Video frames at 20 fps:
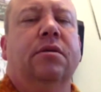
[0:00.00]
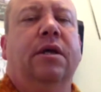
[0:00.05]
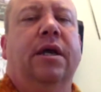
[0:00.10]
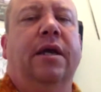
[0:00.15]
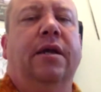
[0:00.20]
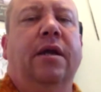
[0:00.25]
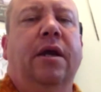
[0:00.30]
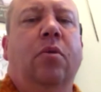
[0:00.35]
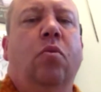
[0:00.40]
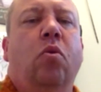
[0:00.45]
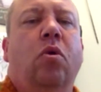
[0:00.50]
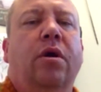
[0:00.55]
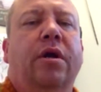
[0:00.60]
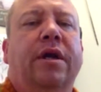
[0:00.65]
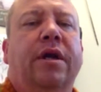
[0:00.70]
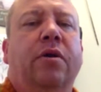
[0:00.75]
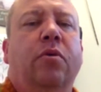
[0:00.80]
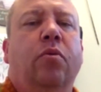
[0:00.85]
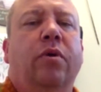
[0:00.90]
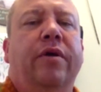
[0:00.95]
and
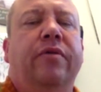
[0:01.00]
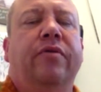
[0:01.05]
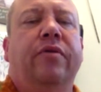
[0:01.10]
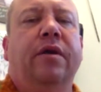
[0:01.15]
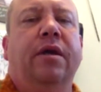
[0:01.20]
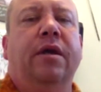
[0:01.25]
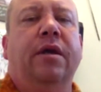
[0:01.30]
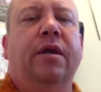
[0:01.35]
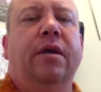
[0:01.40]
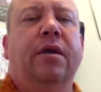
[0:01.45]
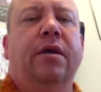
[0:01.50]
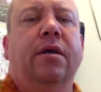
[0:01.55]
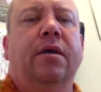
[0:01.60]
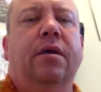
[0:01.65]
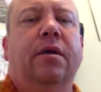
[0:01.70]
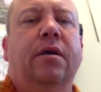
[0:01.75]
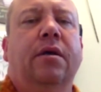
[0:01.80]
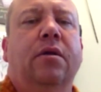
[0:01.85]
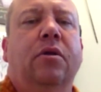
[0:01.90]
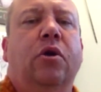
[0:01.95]
working with the
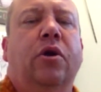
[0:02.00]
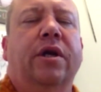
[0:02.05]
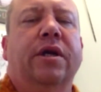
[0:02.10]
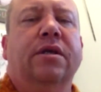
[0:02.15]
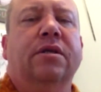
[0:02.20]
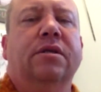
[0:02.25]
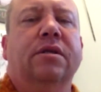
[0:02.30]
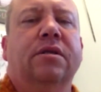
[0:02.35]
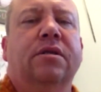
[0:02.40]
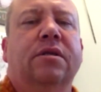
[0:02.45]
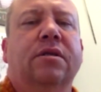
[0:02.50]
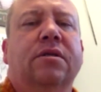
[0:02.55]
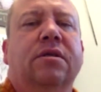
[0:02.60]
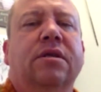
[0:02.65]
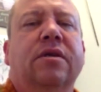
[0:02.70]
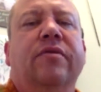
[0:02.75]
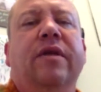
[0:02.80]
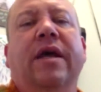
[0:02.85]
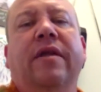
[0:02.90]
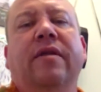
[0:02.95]
learning
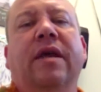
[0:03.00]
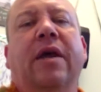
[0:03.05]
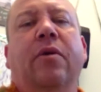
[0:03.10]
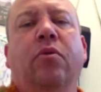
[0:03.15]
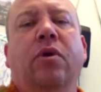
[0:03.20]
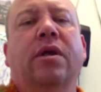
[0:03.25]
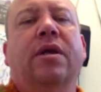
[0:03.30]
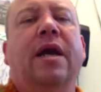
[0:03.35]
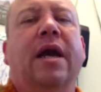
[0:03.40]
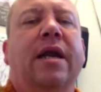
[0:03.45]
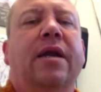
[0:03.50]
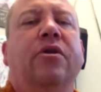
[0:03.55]
assistants, and then they would kind